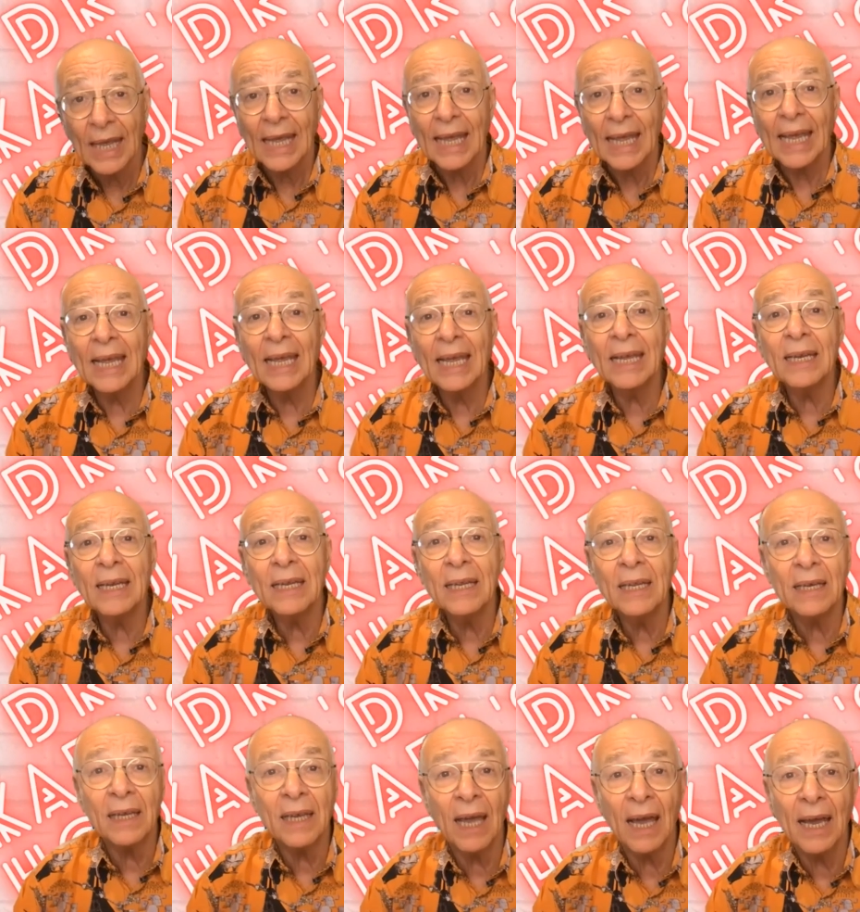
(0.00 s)
In
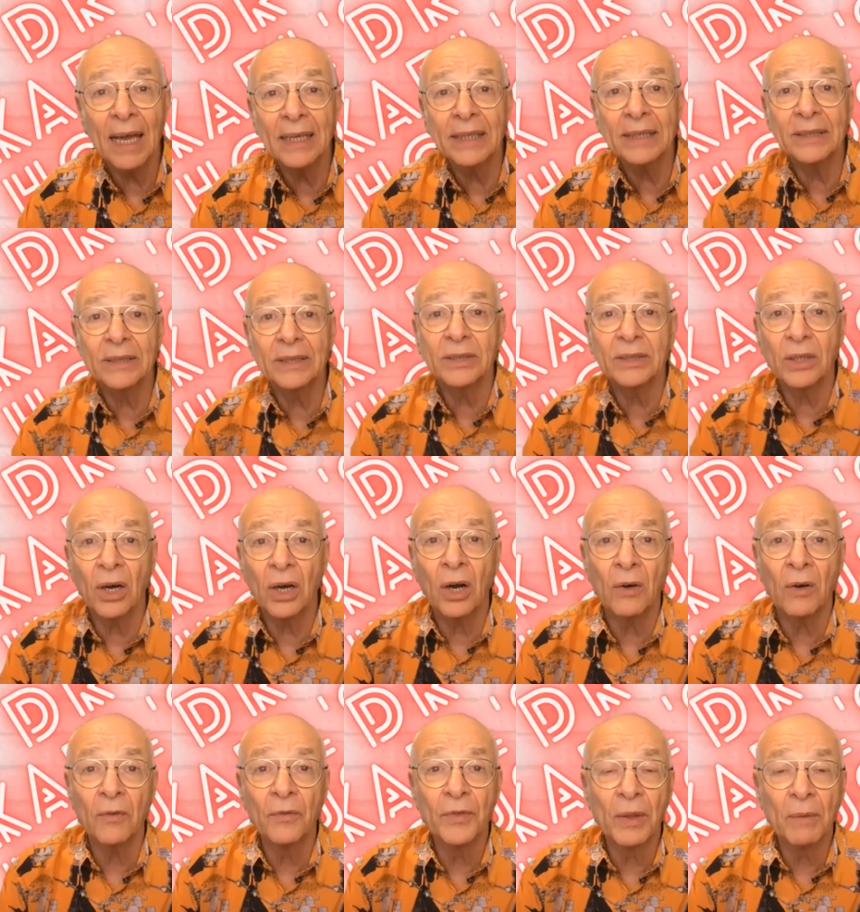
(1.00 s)
the case
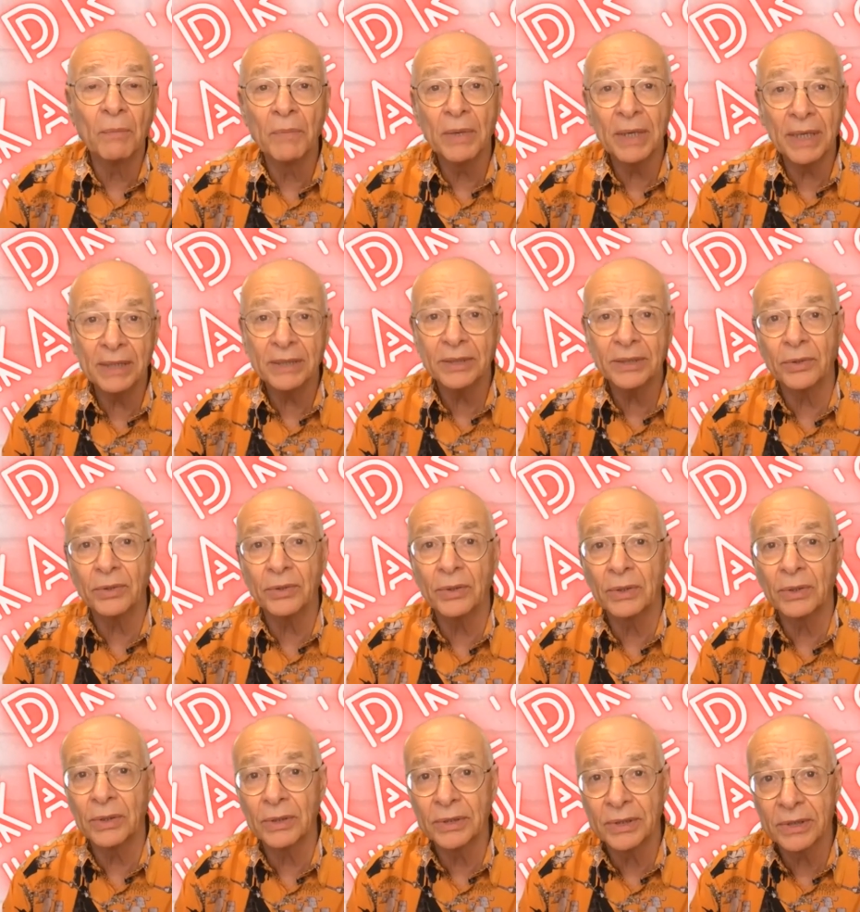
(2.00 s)
of the
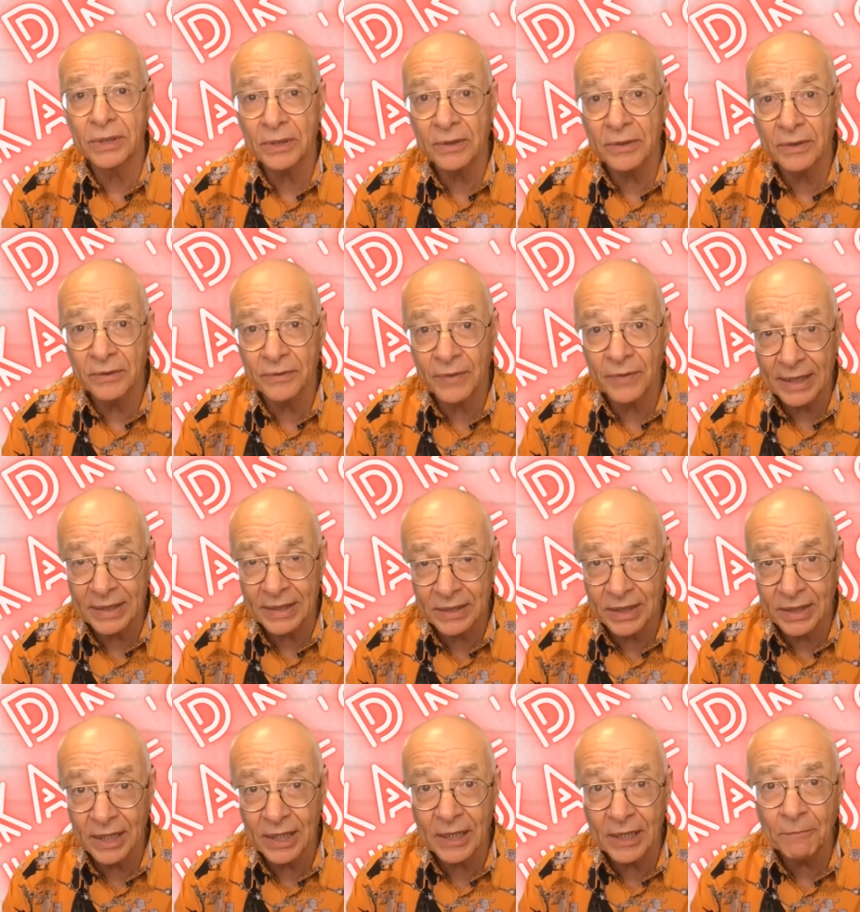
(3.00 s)
measles
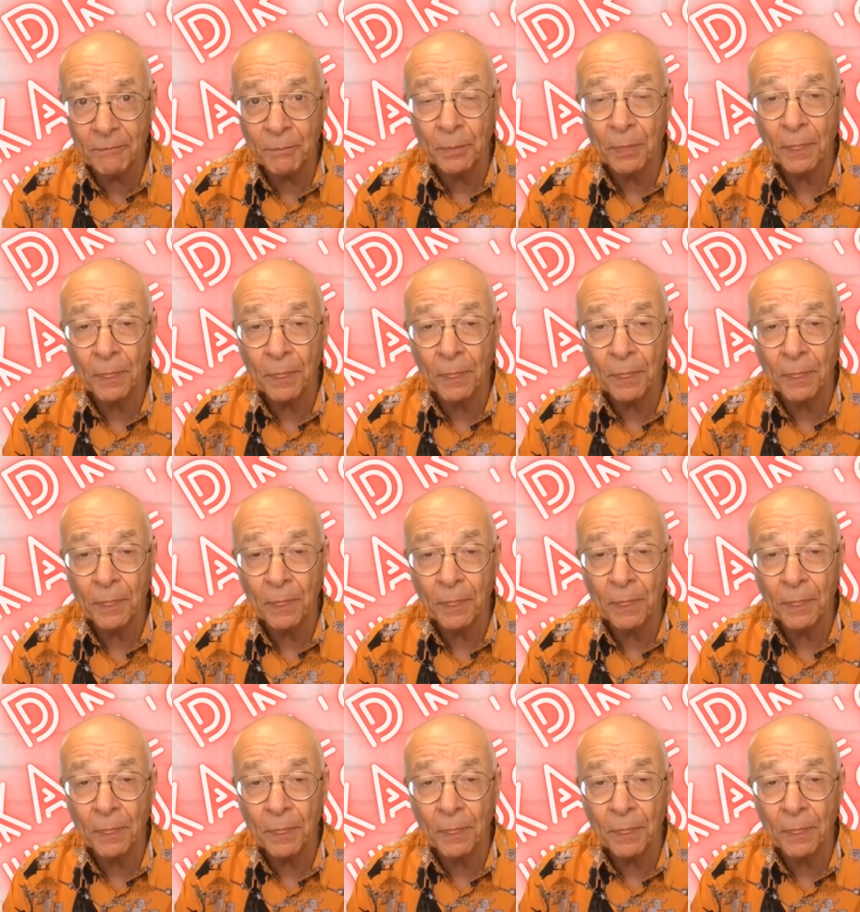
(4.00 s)
vaccine,